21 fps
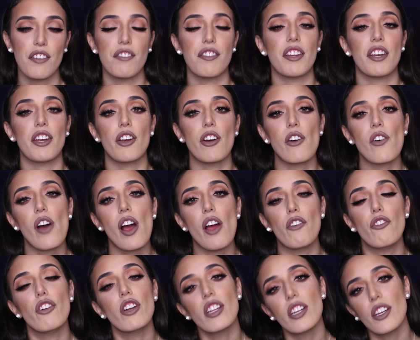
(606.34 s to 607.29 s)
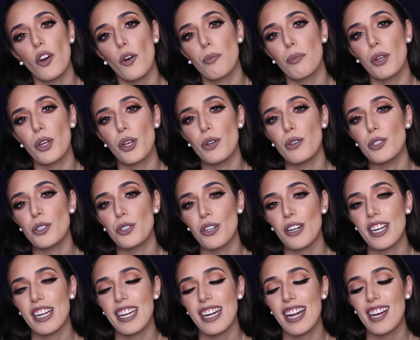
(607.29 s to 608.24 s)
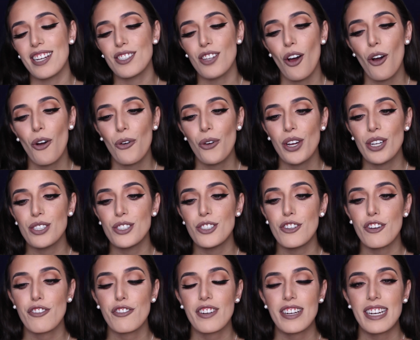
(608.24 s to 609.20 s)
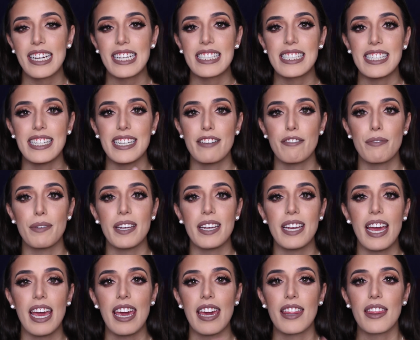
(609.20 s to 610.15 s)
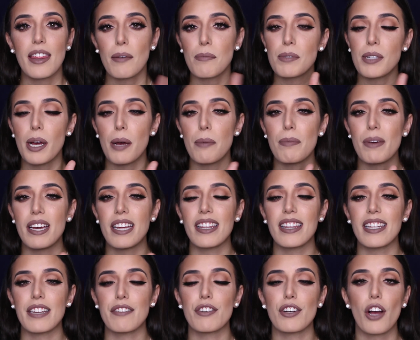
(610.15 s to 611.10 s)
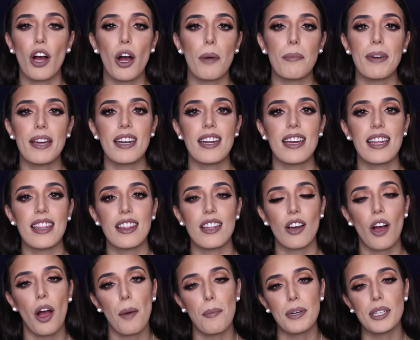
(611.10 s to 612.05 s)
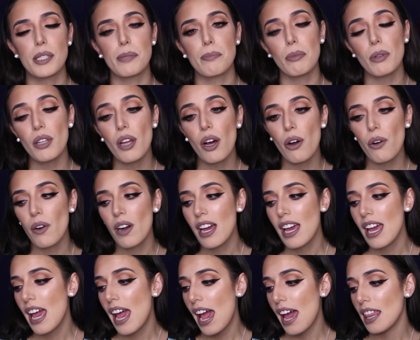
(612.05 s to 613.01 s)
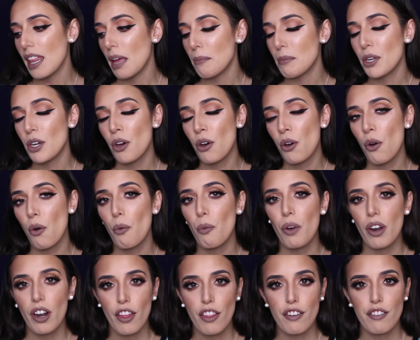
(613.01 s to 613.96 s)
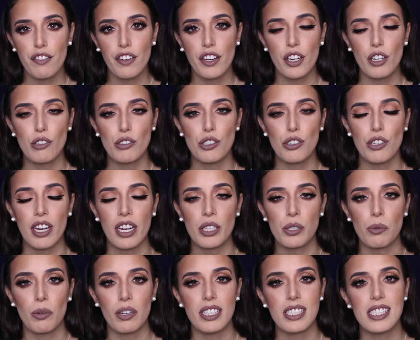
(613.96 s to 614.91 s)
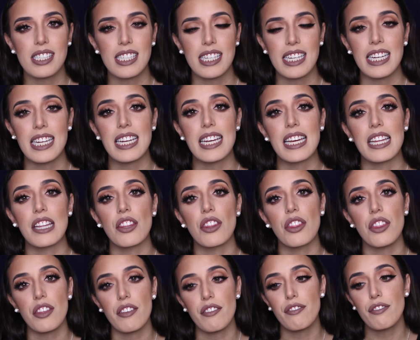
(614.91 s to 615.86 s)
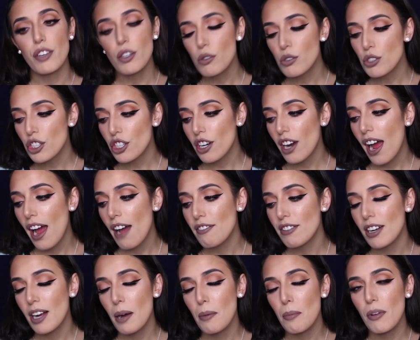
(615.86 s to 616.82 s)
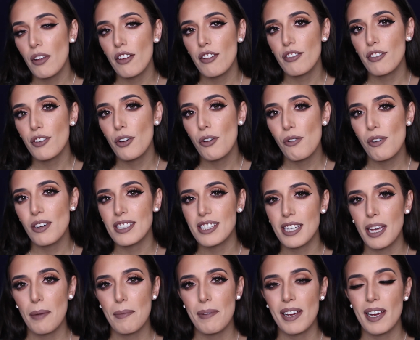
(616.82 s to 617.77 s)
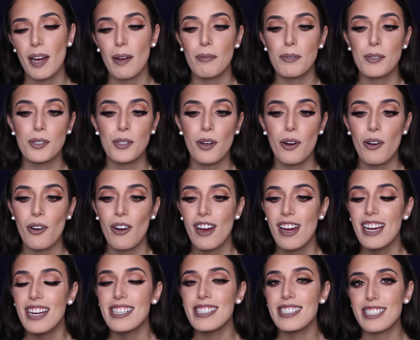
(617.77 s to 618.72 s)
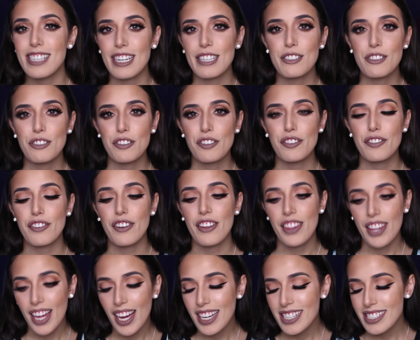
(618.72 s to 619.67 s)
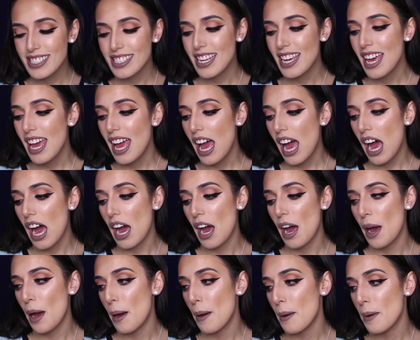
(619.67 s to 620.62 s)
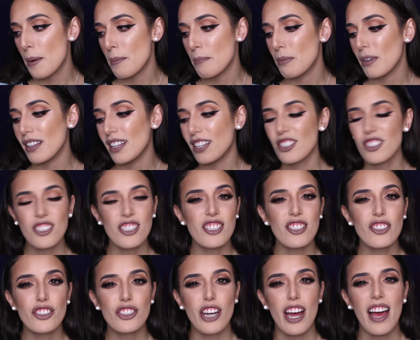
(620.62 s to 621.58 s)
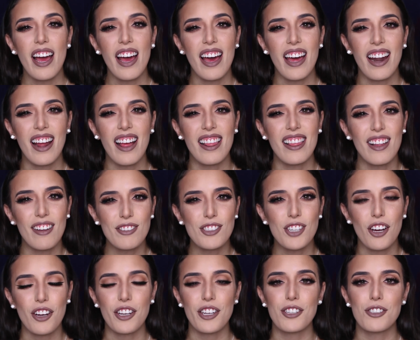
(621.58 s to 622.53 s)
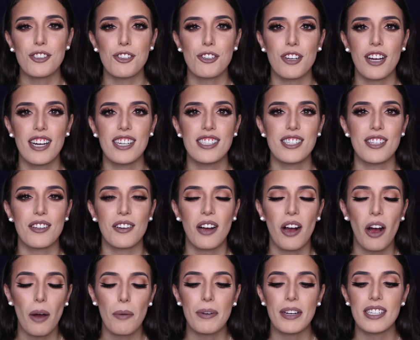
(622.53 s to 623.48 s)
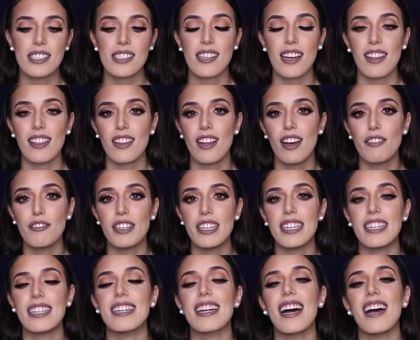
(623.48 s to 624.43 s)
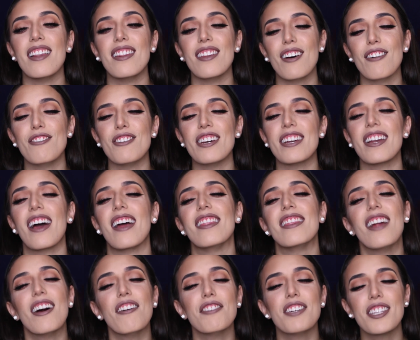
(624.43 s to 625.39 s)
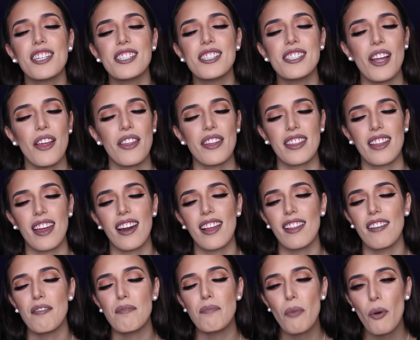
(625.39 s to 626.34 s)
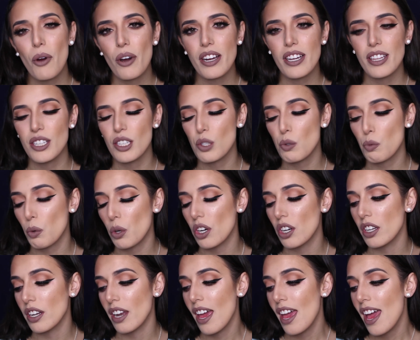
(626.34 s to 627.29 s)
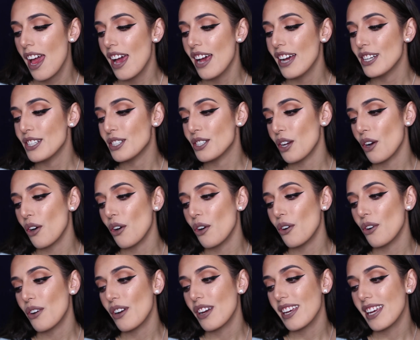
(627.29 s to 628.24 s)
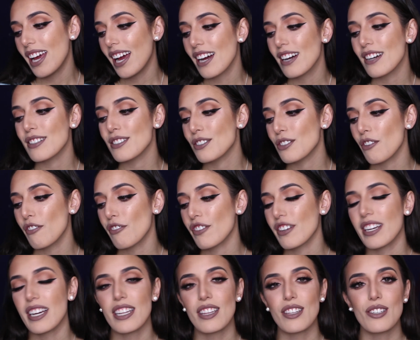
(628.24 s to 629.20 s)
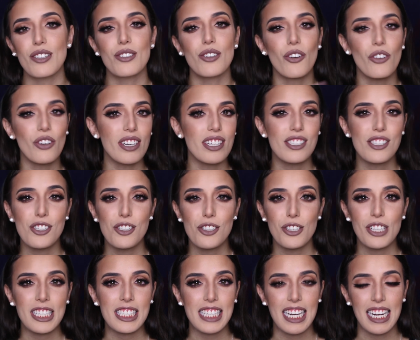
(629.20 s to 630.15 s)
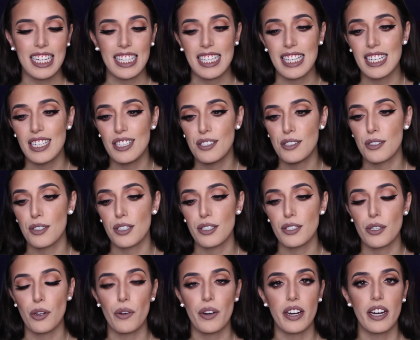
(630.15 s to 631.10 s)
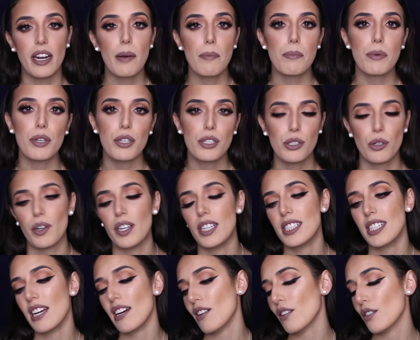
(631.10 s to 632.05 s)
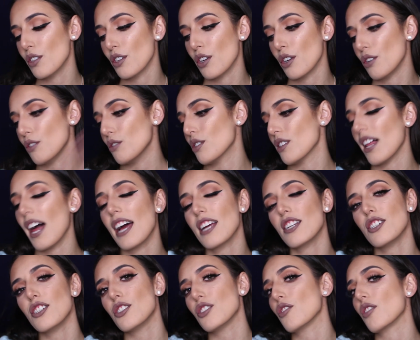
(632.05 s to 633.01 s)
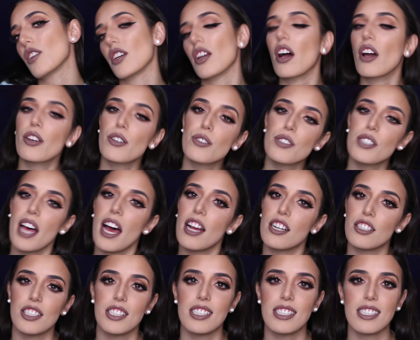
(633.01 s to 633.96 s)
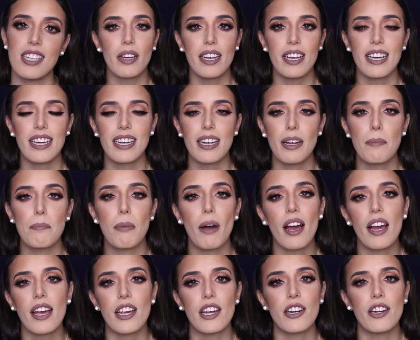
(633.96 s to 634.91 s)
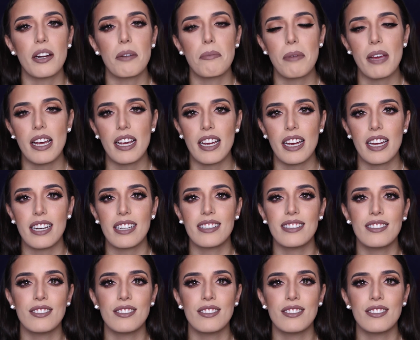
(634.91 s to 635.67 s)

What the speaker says: the video. I really hope that you enjoyed it. As always, don't forget to give me a thumbs up and leave a comment in the comments below and let me know what other videos you guys want to see in the future. I have a couple of cool ones coming up, so stay tuned for that. But let's just chat. I love talking to you guys in the comments. I love it. I love it. I love it. There's nothing that I love more in this world. So yeah, don't forget that you don't need to do exactly this. You can tone it up, you can tone it down, you can use lashes, you cannot use lashes. Play it by ear and make it